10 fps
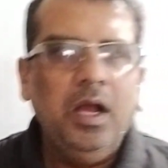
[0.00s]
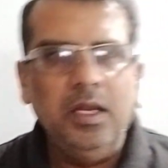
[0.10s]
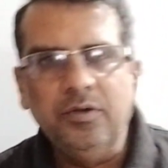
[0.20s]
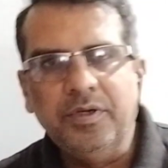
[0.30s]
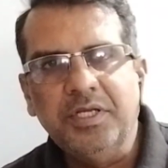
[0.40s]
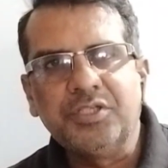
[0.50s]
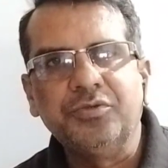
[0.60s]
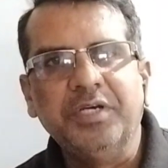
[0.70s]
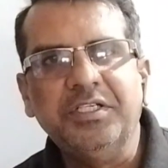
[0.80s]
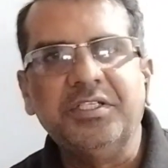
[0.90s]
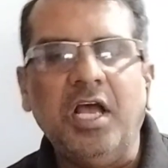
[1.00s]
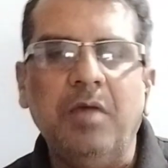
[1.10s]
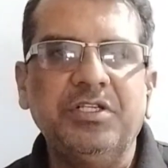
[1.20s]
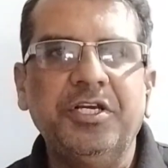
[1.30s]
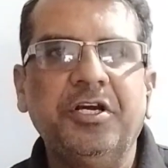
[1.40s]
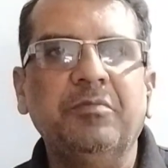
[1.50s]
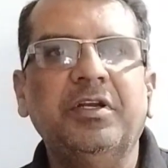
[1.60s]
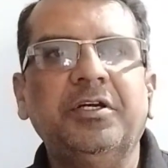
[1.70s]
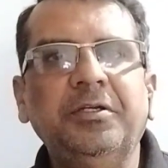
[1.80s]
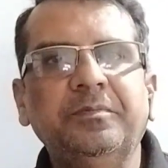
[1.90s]
Hello dear students, I am Ajay
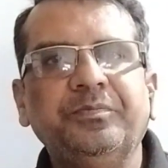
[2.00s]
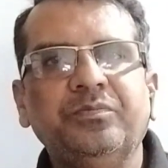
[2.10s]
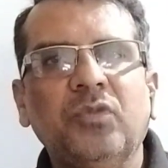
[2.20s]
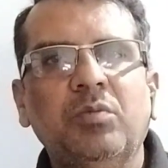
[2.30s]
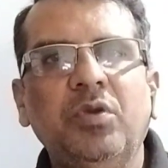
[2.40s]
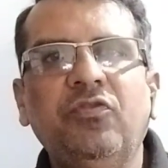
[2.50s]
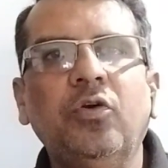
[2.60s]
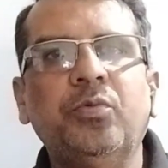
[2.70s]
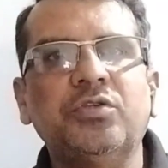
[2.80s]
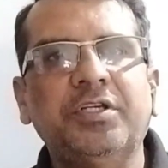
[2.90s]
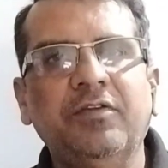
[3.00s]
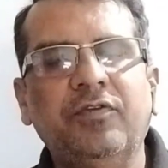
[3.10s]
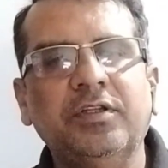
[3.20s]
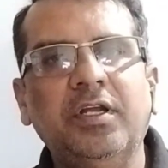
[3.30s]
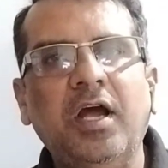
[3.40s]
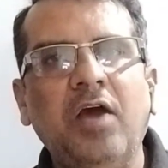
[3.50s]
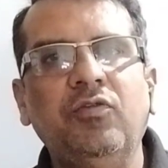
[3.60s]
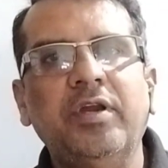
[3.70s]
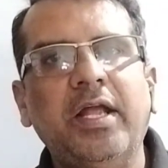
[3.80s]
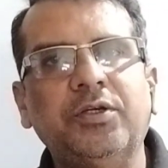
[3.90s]
Karmarkar. Before proceeding further, I
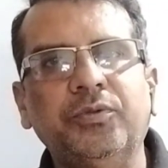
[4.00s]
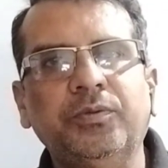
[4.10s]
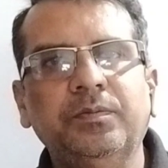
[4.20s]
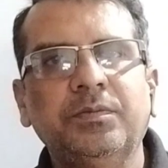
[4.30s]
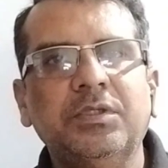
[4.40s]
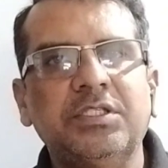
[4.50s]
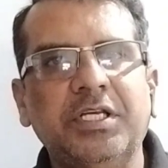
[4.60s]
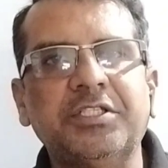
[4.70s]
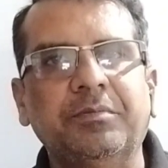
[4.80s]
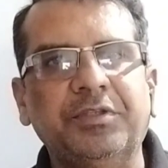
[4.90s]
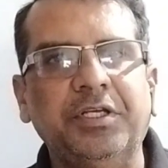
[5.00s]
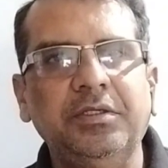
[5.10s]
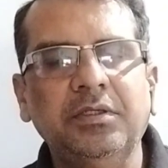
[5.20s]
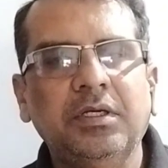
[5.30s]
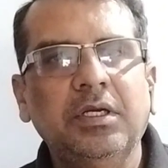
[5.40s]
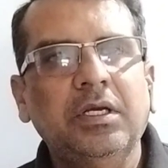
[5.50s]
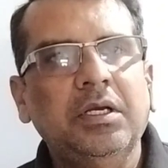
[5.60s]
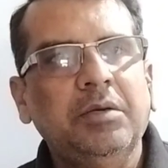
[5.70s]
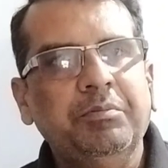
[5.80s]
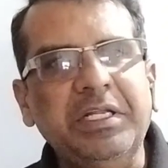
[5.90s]
would like to say something.
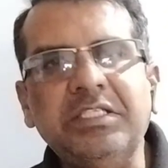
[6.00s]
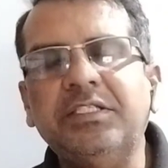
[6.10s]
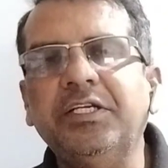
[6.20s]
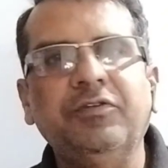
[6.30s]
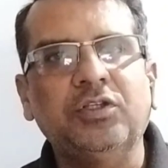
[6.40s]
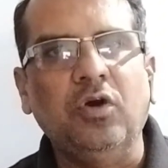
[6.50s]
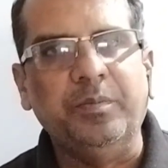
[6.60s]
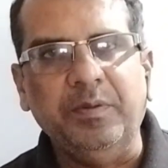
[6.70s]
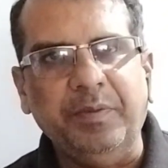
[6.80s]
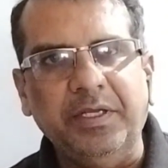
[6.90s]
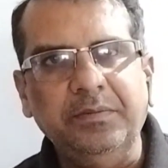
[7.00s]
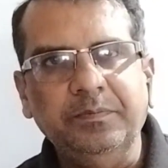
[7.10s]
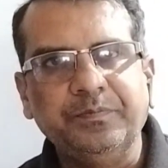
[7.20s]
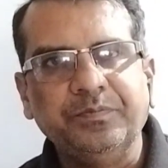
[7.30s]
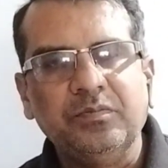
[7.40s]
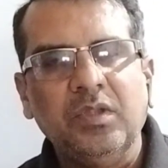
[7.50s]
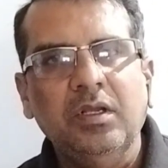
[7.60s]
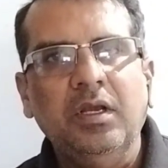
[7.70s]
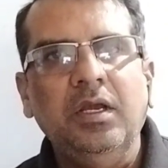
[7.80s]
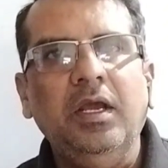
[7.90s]
Please sit with copy pen
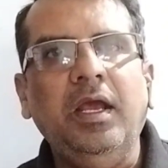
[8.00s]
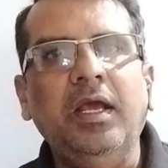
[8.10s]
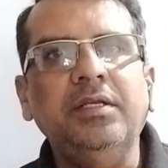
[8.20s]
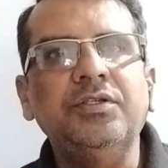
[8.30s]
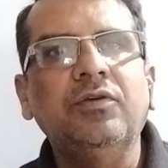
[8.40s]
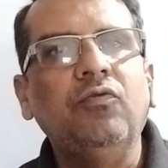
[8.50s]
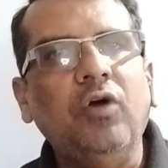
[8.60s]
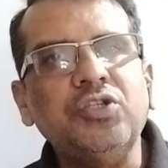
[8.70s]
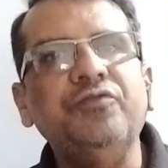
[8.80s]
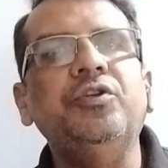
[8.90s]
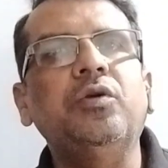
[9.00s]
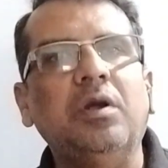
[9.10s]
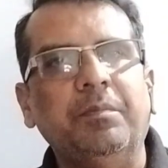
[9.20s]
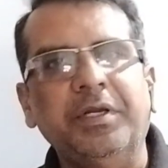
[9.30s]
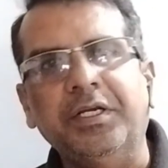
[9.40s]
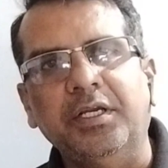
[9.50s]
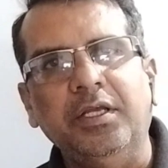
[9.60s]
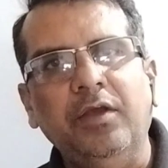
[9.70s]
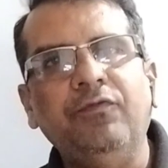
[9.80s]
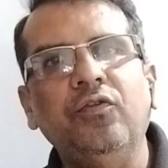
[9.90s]
and watch video completely.
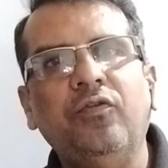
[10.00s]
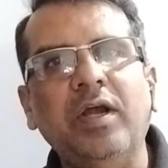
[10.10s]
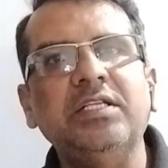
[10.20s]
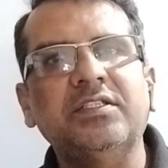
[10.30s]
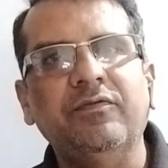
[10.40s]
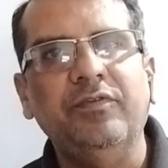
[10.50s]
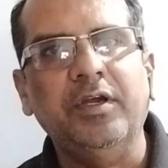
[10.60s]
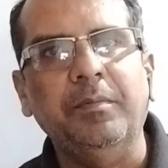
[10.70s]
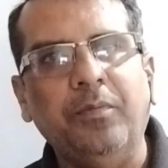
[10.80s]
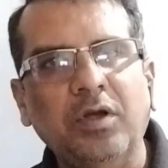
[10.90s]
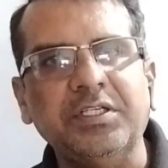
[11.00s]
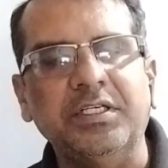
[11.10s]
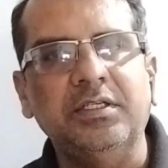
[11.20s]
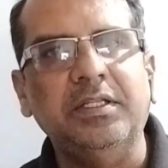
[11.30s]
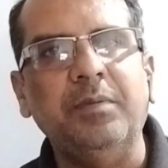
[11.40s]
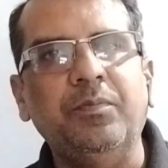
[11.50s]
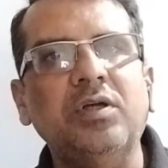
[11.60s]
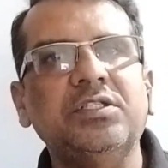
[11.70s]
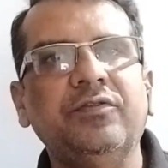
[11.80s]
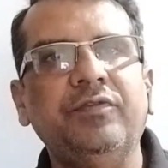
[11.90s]
If you find somewhere important, then
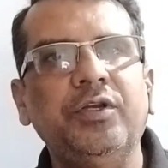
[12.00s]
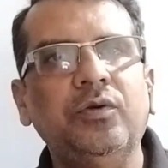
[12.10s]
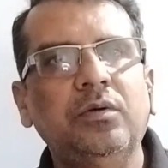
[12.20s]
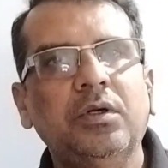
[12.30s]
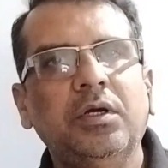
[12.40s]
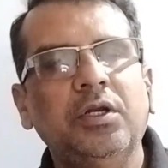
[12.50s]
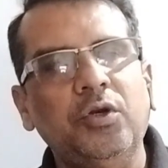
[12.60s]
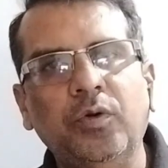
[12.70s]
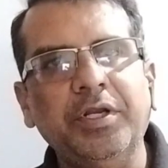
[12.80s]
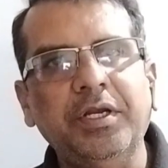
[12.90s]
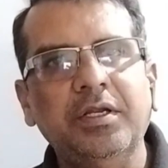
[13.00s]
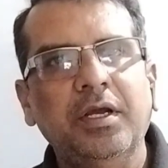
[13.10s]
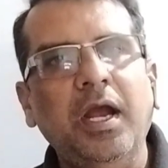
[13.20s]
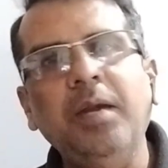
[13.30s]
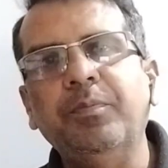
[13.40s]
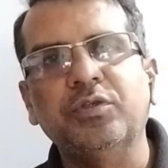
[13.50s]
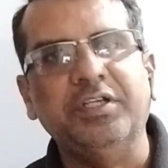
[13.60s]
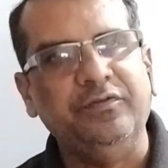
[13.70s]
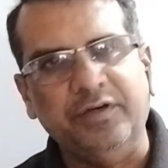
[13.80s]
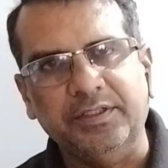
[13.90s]
pause the video, note it and
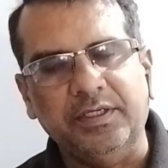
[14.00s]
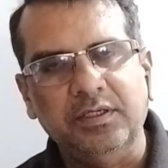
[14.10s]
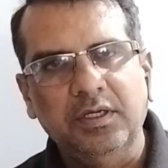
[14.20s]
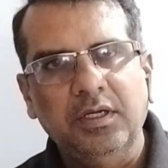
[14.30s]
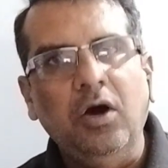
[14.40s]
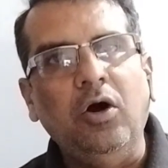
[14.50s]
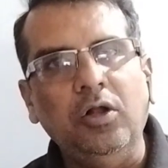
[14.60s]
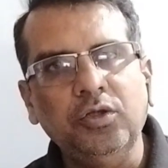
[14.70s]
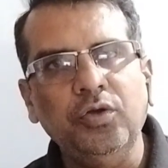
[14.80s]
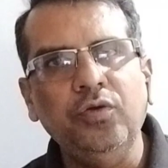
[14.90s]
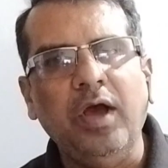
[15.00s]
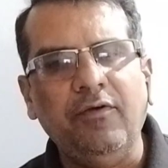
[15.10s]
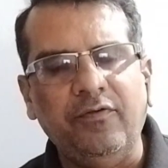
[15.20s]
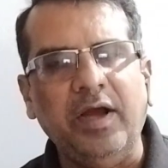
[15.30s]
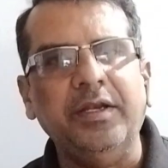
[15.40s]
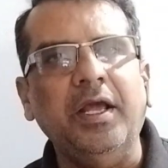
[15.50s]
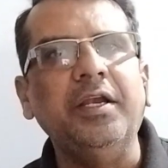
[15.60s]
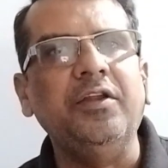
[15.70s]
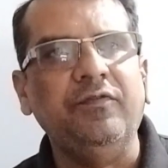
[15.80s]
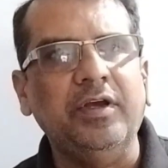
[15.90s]
proceed further. Although you have find
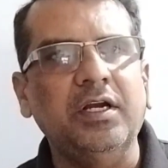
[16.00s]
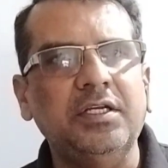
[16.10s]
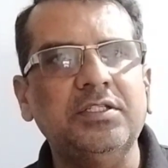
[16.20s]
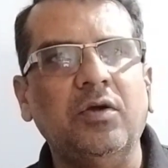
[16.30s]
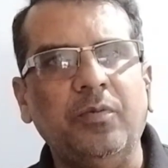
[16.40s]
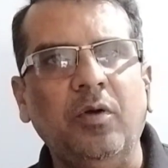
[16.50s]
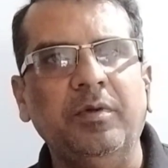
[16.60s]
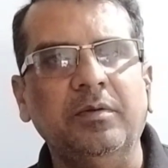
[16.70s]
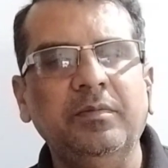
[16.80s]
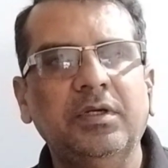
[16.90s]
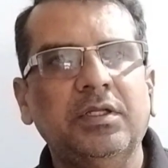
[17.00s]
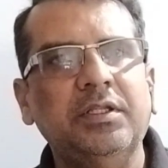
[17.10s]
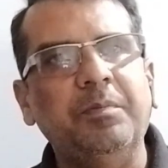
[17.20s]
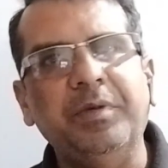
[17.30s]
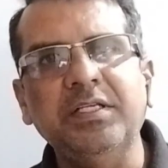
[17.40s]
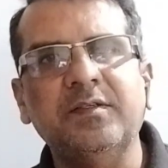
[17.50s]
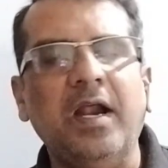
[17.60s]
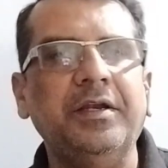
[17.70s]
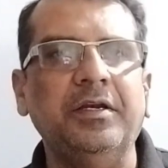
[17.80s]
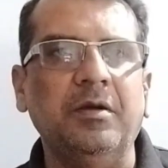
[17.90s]
any difficulties or problem, then please
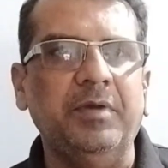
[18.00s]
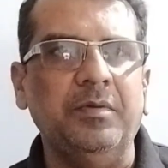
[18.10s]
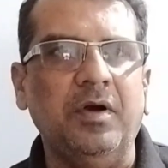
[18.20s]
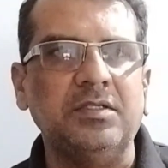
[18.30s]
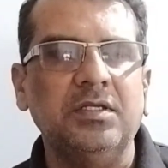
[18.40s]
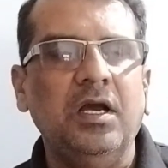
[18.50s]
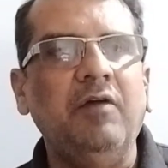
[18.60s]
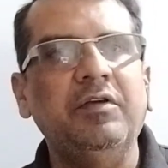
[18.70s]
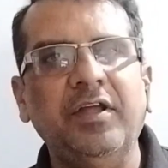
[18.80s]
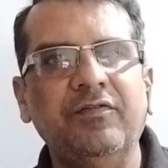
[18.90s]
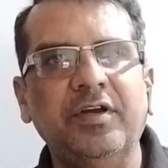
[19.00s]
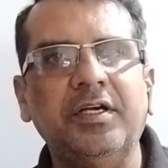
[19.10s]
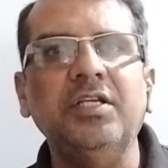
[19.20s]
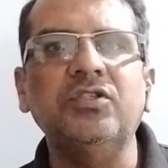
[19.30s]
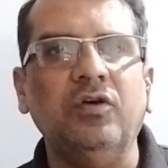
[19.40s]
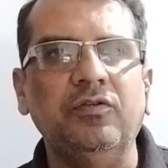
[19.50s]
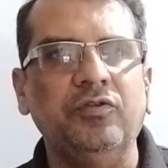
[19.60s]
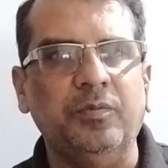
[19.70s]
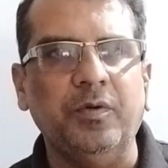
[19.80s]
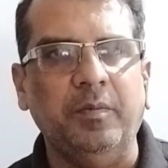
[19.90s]
write in comment box. I will definitely solve
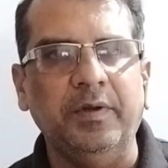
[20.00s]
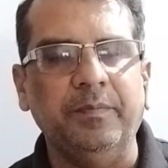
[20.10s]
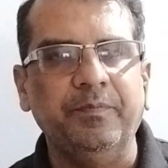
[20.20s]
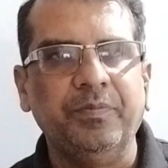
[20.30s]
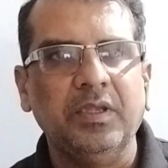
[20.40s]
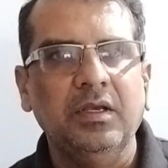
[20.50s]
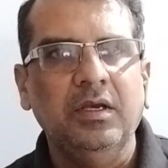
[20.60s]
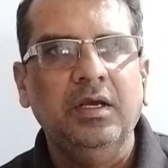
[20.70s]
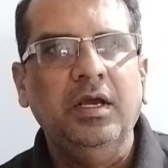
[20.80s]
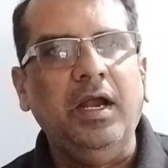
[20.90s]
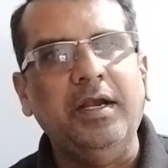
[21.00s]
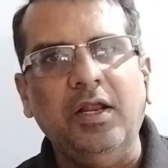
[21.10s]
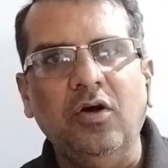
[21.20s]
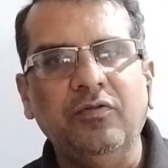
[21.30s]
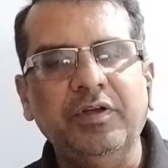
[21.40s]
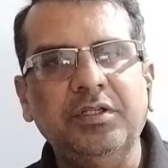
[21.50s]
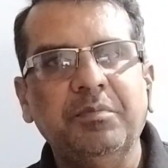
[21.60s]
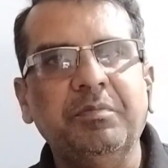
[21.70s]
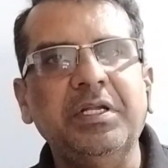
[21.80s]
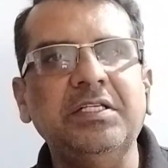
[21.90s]
your problem. And along with,
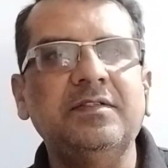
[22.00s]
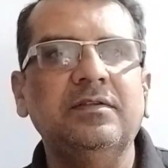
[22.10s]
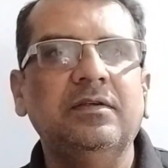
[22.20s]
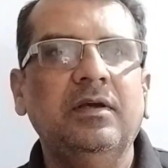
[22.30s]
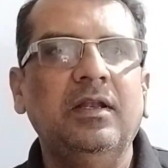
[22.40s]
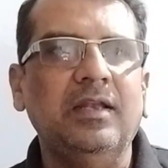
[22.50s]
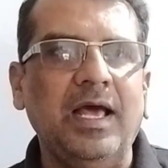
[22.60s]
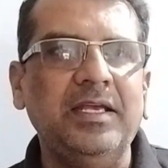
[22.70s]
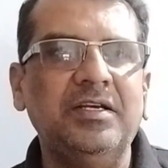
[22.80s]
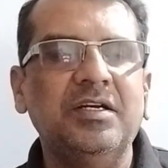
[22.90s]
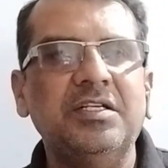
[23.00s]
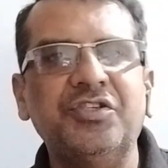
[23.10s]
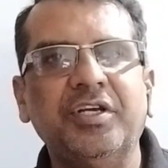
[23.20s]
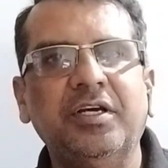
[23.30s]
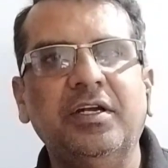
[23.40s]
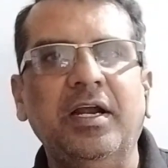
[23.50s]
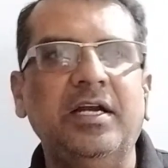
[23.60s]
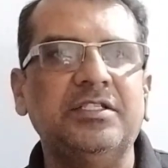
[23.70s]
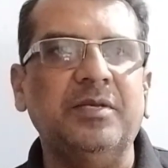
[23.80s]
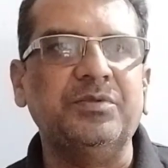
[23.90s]
please like, share
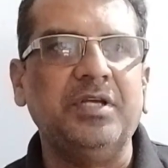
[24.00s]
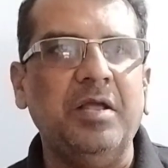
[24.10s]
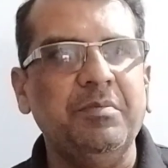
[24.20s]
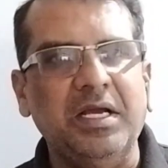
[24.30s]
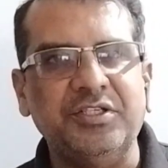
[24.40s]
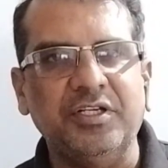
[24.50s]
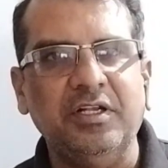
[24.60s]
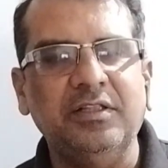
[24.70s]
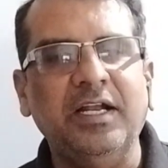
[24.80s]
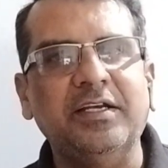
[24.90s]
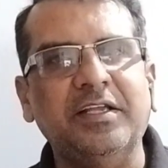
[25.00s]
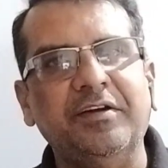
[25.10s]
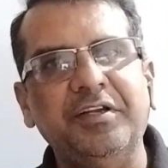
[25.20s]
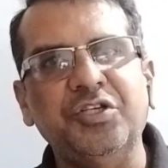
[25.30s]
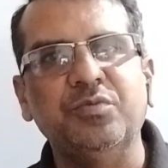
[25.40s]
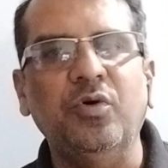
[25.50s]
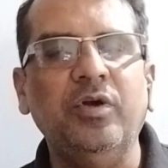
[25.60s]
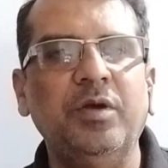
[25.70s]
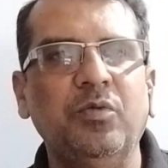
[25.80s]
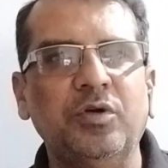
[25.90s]
and subscribe my channel that can reach
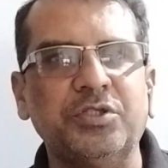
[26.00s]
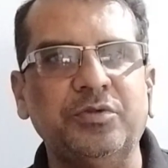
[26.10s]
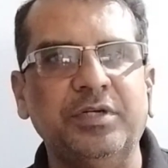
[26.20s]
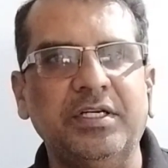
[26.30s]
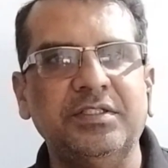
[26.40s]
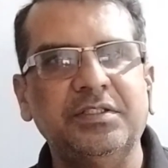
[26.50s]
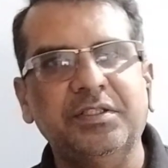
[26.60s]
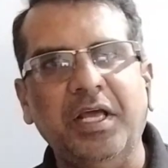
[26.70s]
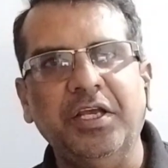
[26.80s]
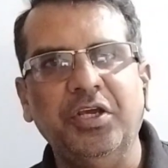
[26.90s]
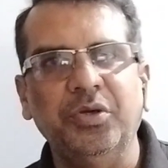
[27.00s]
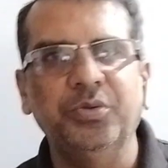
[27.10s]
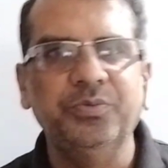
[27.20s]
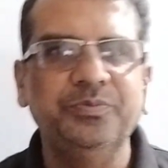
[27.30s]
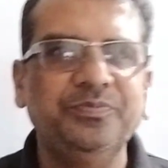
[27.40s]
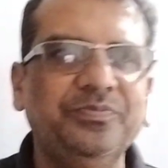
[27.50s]
more and more students. Thank you.